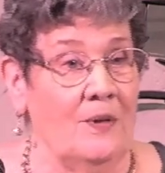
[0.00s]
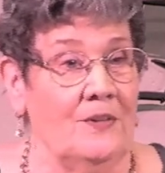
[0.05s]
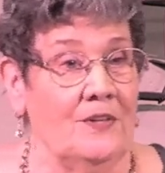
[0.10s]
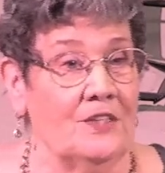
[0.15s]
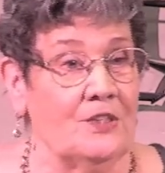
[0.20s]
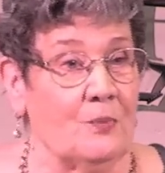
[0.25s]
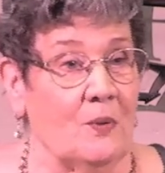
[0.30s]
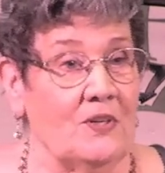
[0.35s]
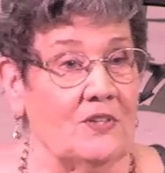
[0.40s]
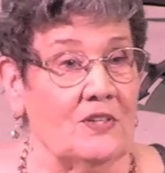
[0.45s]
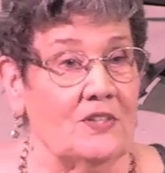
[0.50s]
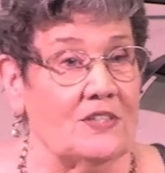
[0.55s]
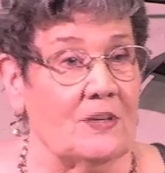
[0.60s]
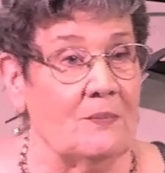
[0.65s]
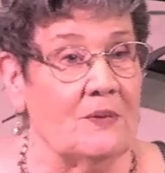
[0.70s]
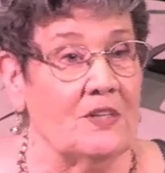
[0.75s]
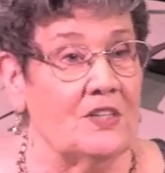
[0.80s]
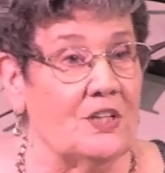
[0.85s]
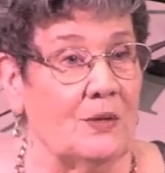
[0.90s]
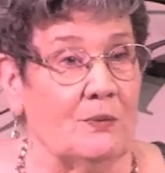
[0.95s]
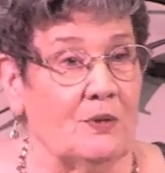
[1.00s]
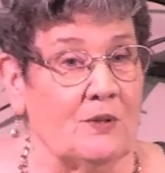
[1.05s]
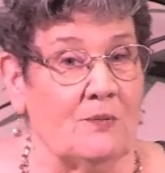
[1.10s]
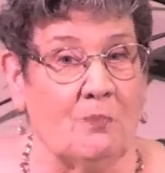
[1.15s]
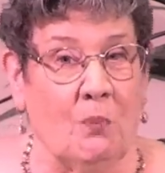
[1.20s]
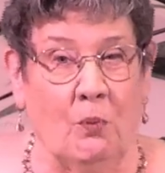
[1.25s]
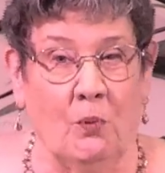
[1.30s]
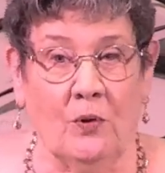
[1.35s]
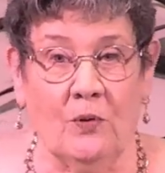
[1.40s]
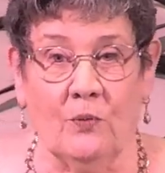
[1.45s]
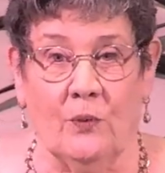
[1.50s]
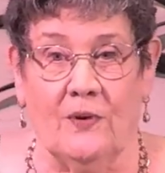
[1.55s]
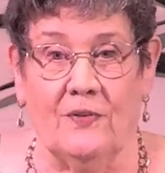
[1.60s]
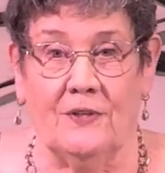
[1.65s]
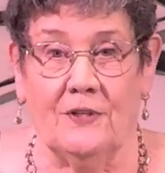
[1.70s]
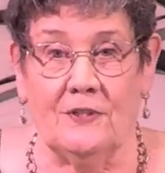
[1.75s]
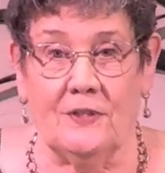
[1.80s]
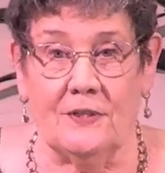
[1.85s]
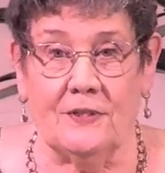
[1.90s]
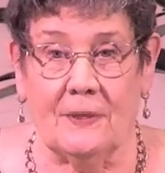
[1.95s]
this wasn't something she was born with,
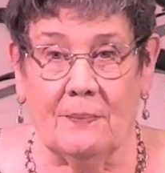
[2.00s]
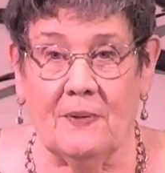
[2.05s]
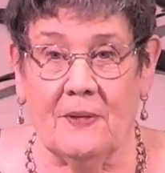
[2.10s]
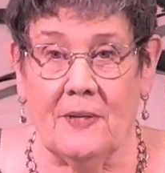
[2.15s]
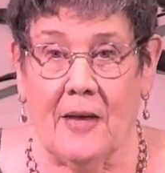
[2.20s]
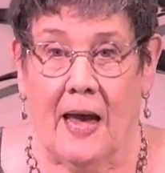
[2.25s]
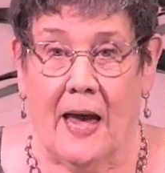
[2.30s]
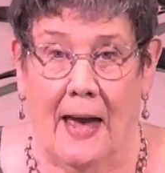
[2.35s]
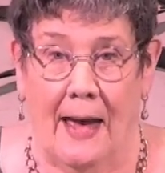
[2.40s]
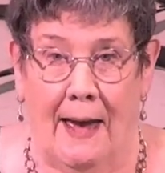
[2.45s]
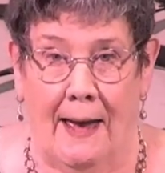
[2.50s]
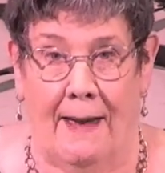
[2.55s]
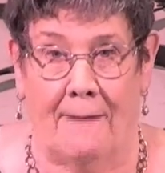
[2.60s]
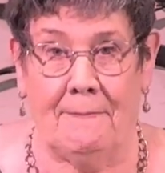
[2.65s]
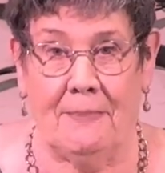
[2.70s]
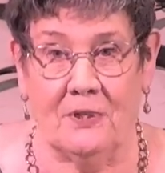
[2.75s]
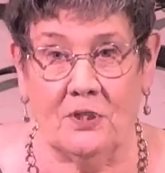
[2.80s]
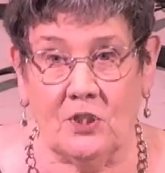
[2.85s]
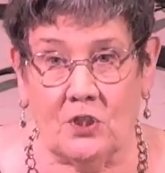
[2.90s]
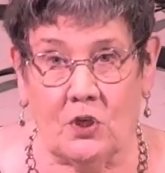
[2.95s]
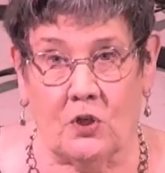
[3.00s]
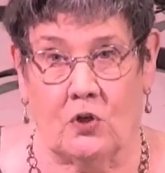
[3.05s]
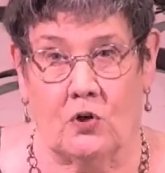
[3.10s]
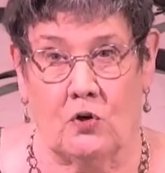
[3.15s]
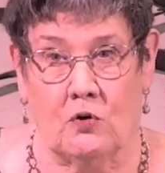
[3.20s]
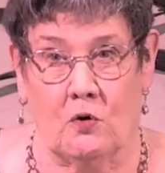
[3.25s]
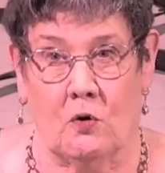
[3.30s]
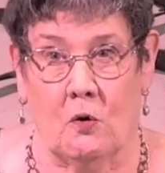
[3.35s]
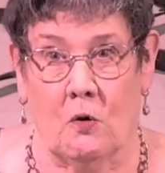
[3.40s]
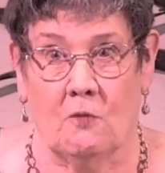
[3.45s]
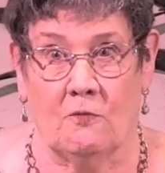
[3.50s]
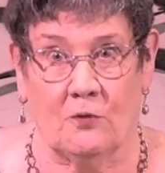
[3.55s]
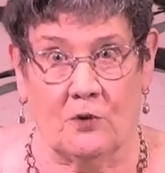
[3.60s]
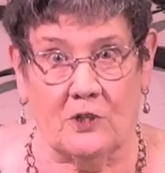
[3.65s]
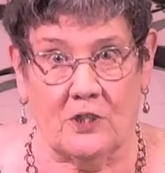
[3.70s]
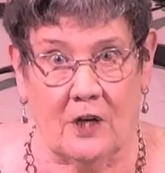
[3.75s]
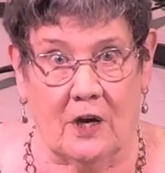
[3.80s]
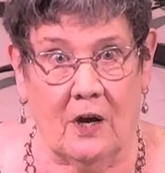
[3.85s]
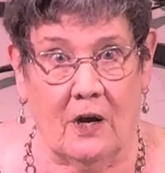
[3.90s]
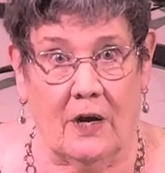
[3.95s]
this is something that happened to her over
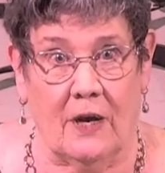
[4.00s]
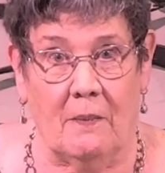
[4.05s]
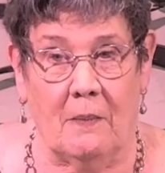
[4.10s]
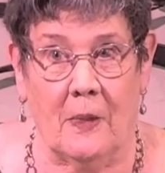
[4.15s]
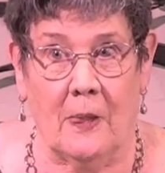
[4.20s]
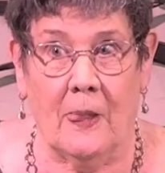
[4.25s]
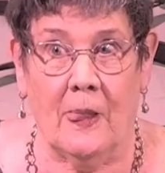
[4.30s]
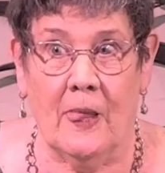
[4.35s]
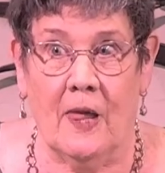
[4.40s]
time,